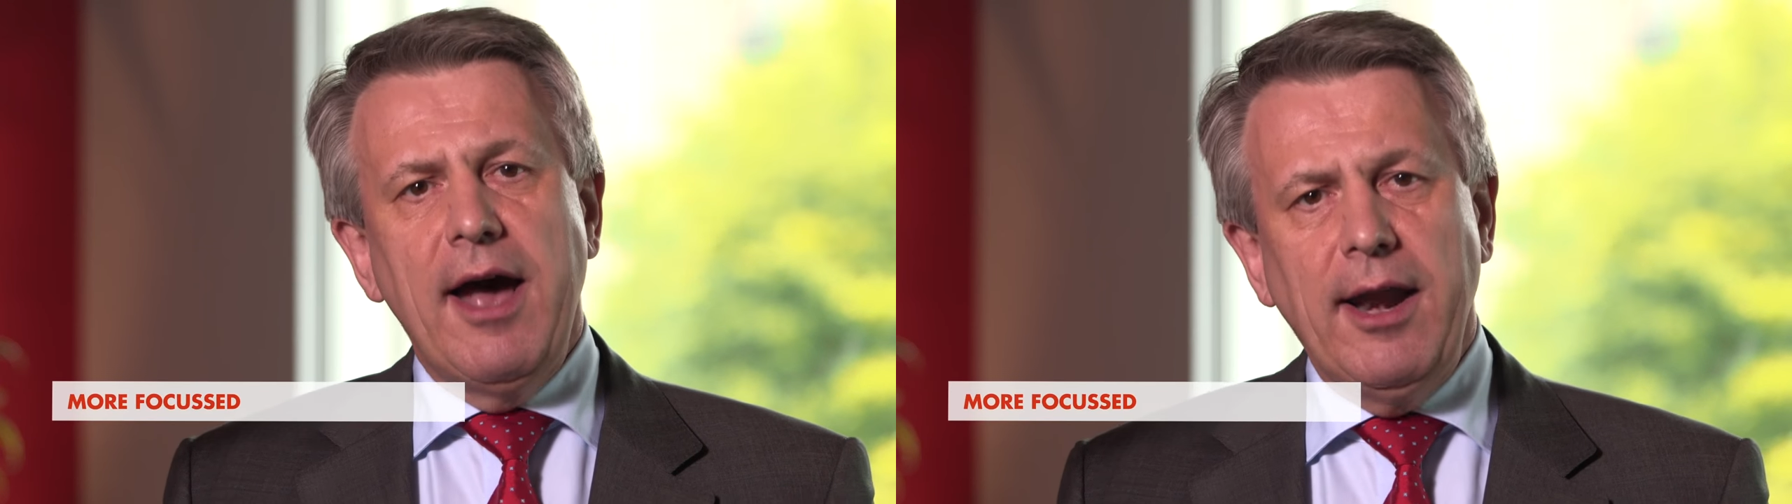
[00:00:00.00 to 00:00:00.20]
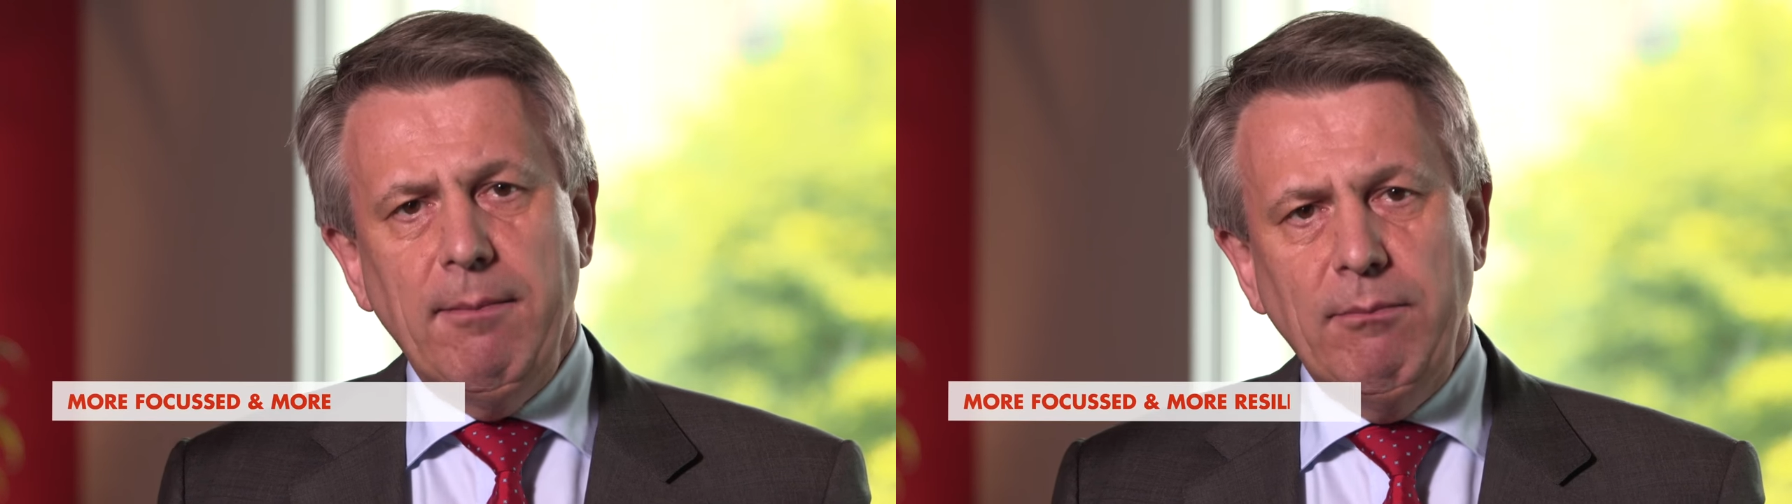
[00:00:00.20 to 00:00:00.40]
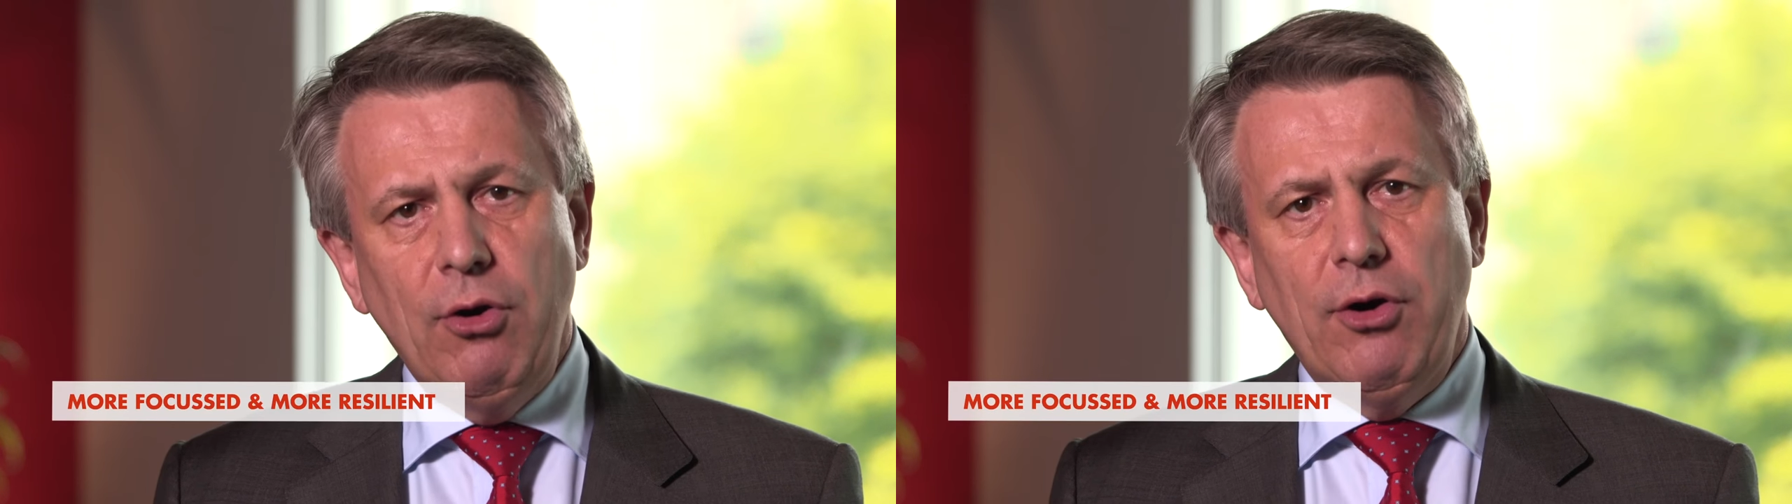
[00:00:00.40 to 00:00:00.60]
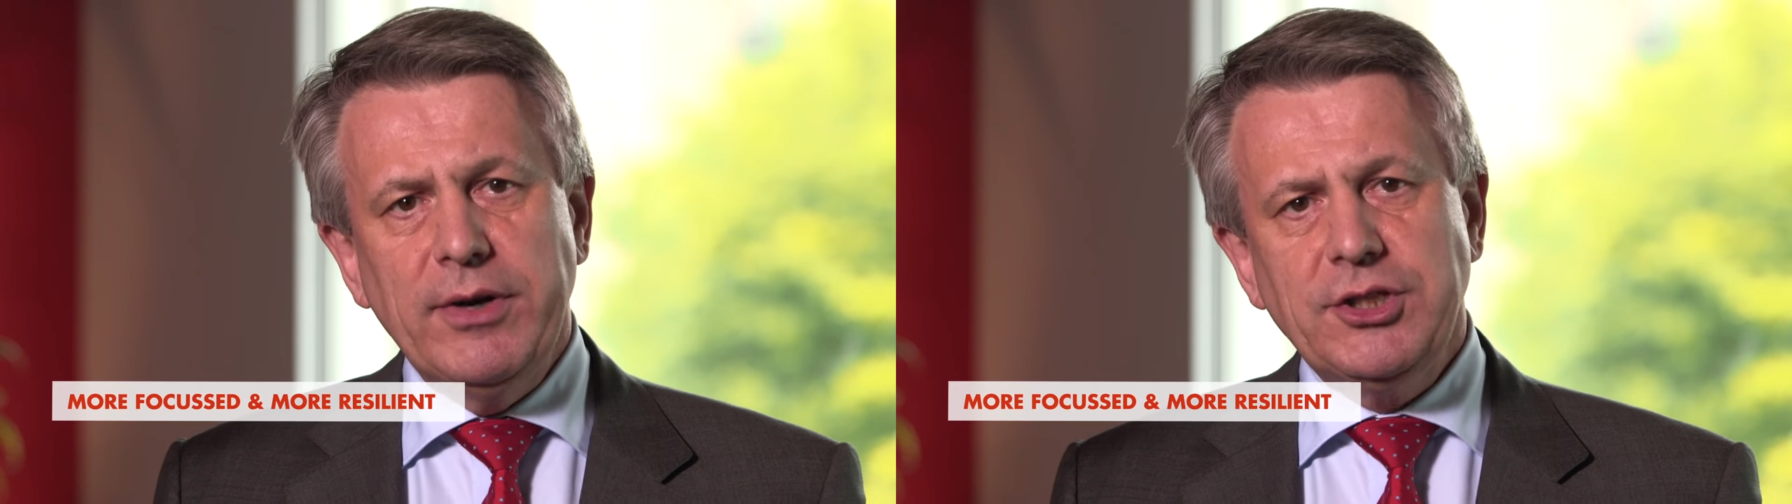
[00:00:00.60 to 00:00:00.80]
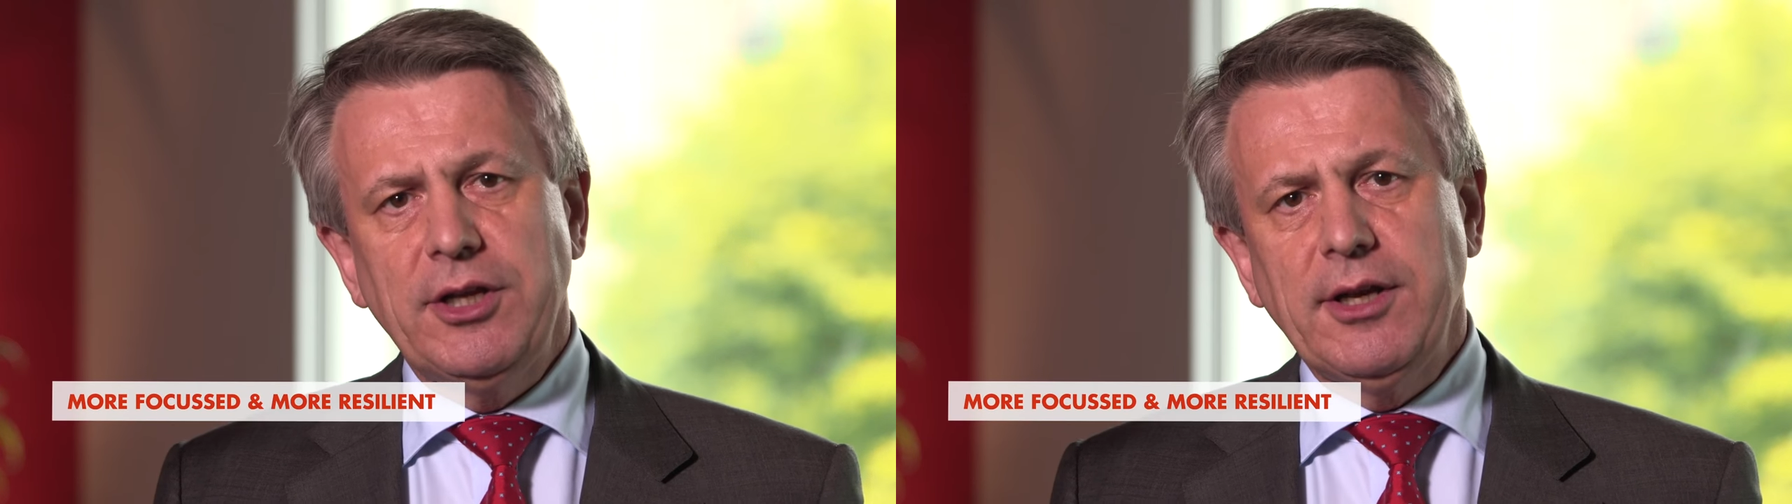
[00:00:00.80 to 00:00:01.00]
and a more
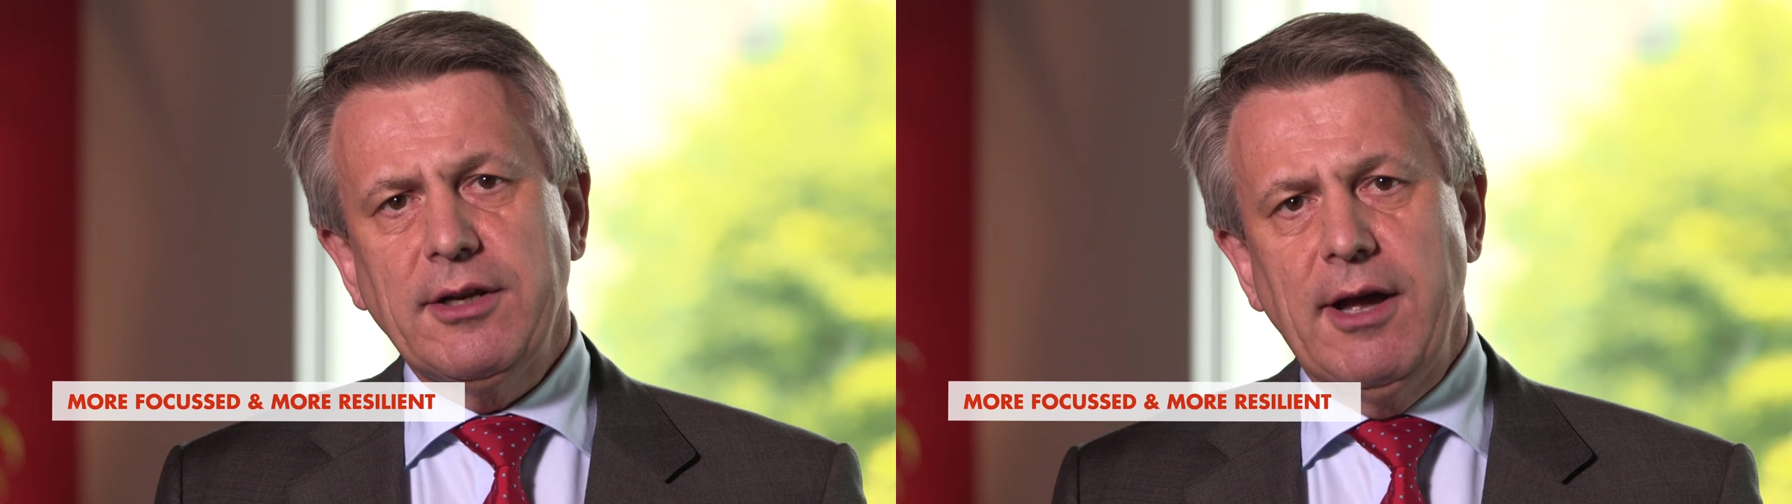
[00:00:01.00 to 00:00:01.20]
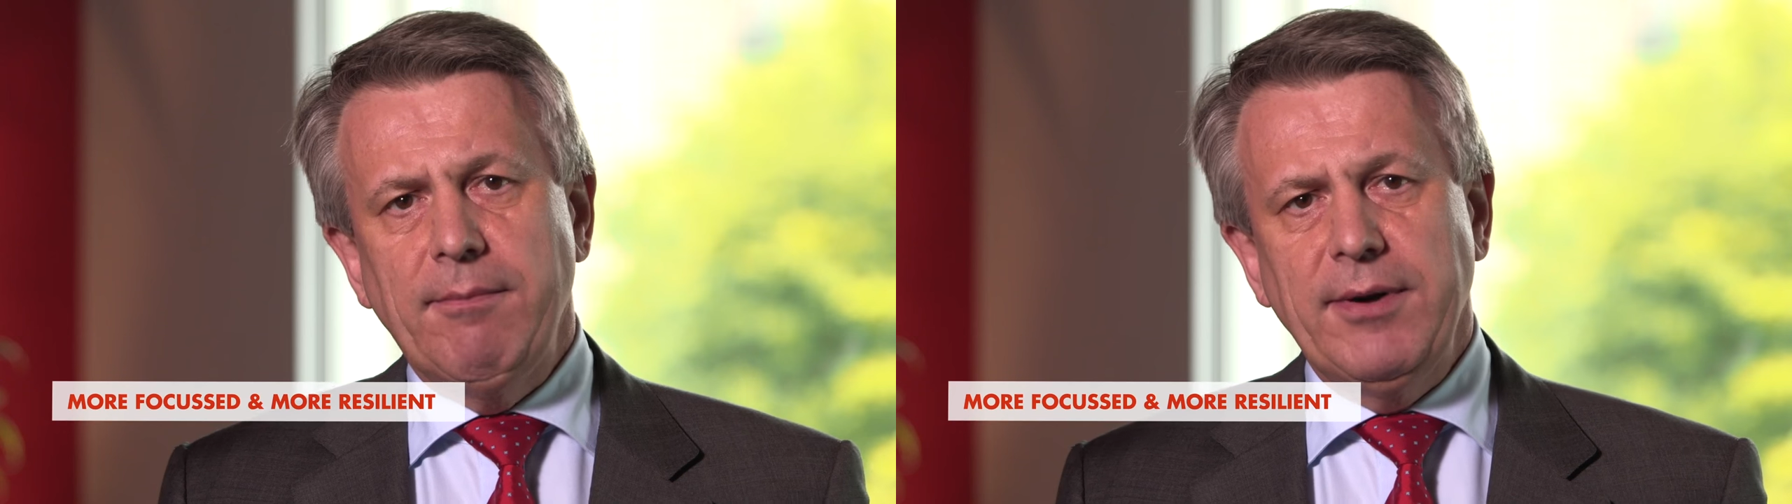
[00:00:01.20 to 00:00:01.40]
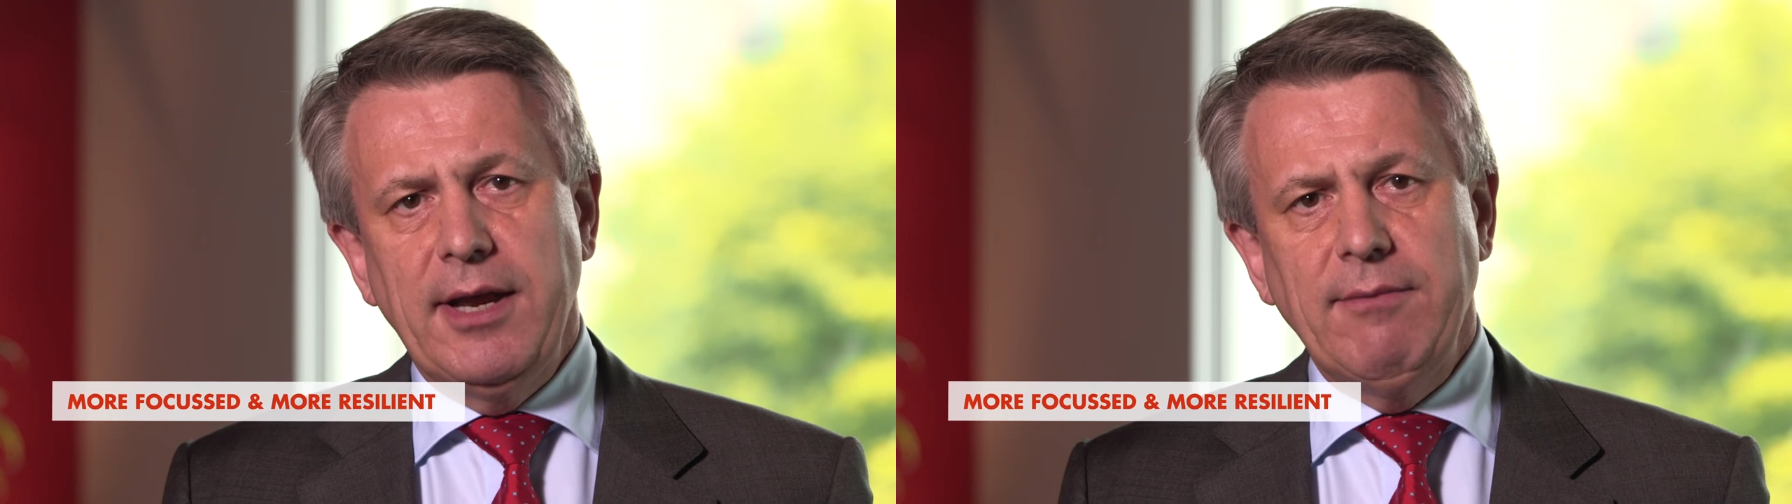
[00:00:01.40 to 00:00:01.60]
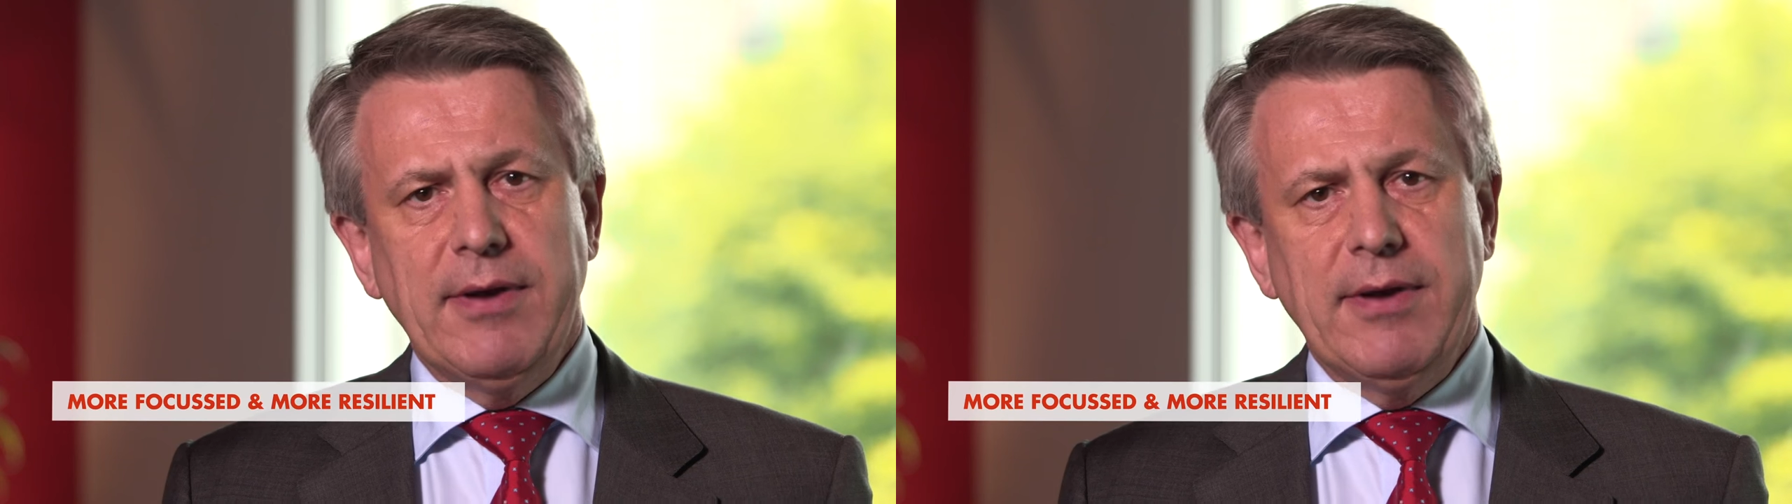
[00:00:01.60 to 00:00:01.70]
resilient company